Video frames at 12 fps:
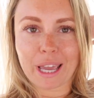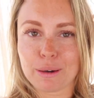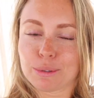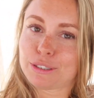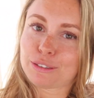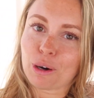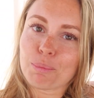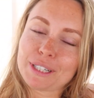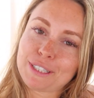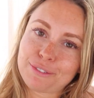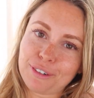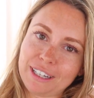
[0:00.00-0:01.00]
it was so
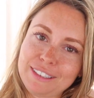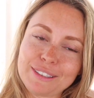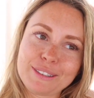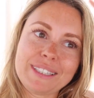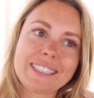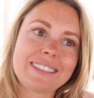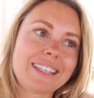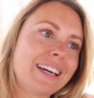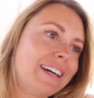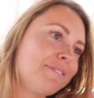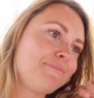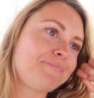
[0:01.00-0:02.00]
much fun to do this
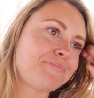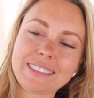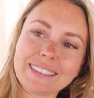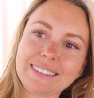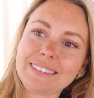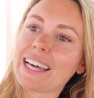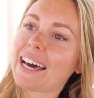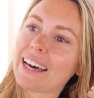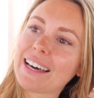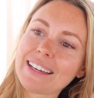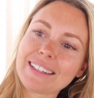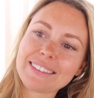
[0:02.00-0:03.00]
again to
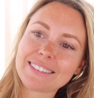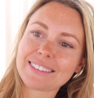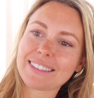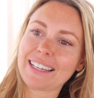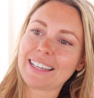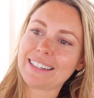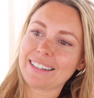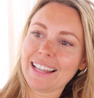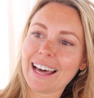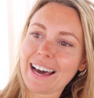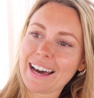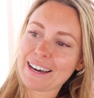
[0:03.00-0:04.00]
dance and
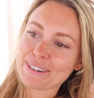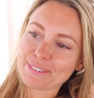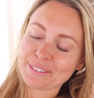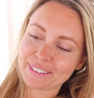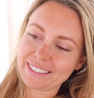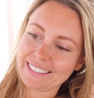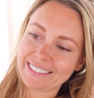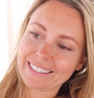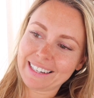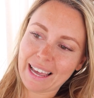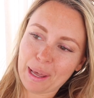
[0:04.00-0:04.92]
laugh and,